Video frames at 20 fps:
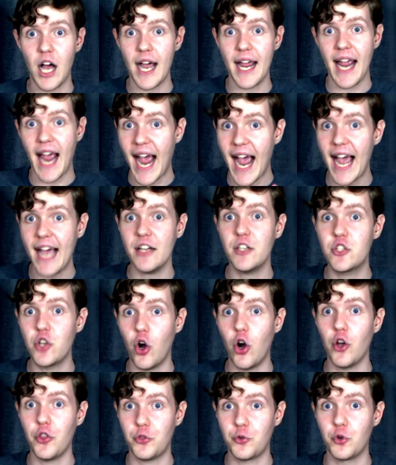I had
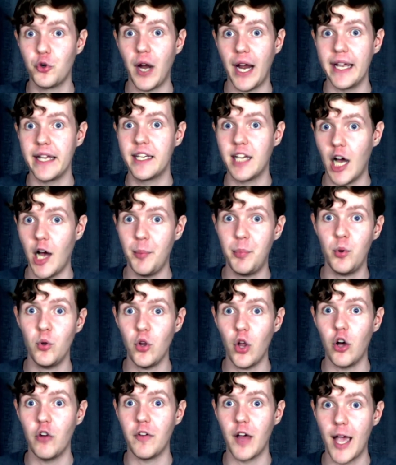gone through a
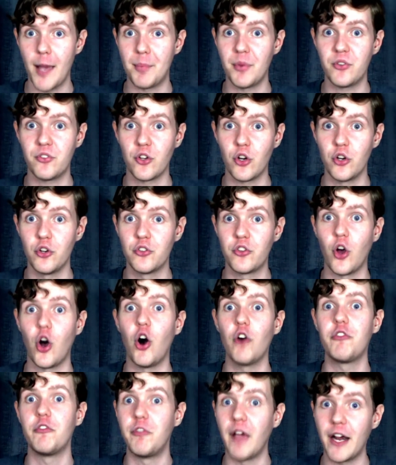couple of episodes
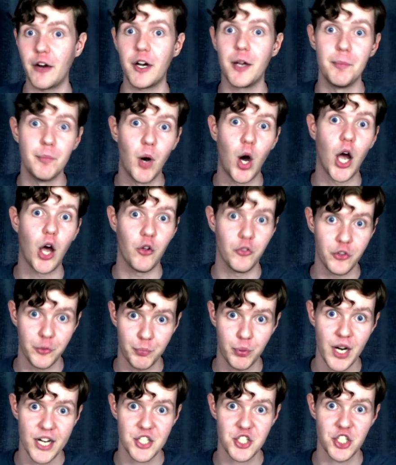of very mild
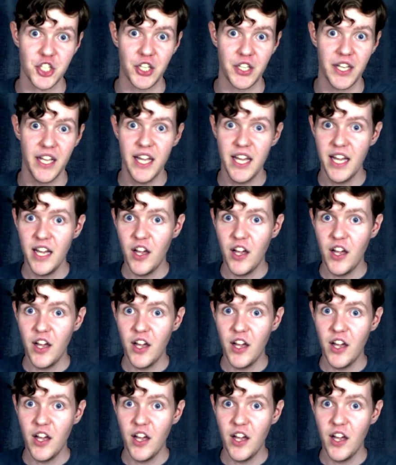depression.